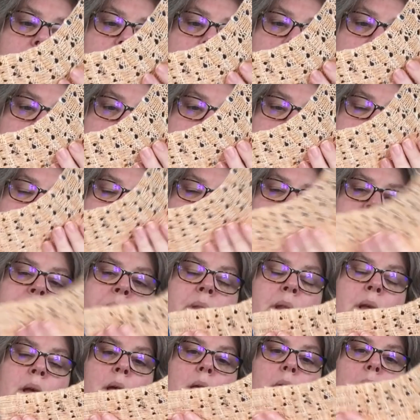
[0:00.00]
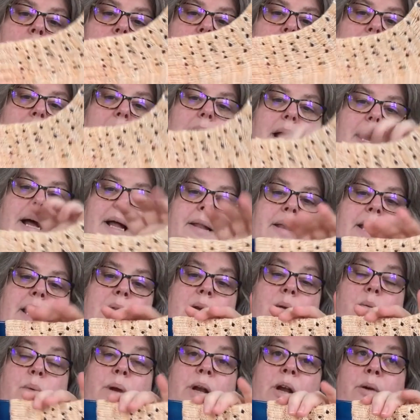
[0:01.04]
And
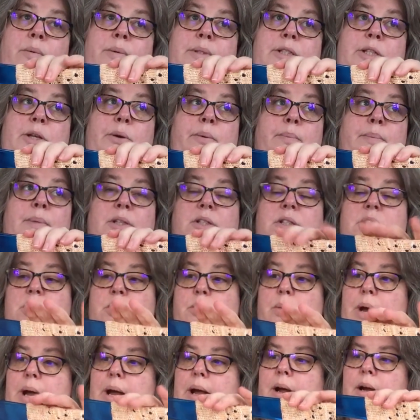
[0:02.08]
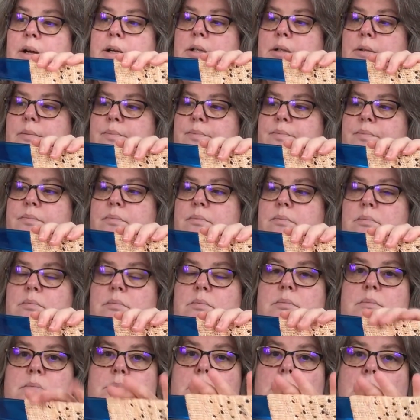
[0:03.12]
then when I was doing my squared,
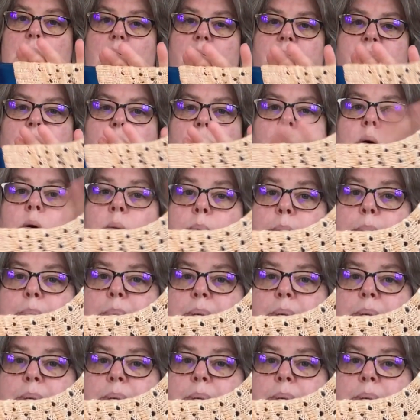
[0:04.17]
I thought, oh, it'd be